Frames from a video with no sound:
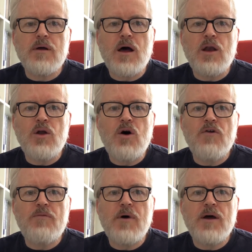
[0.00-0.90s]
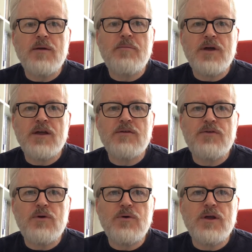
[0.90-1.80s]
lot of my Pink
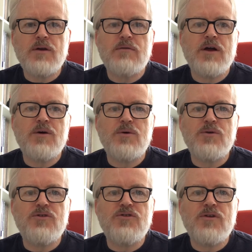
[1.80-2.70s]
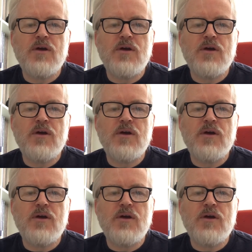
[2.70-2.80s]
Floyd records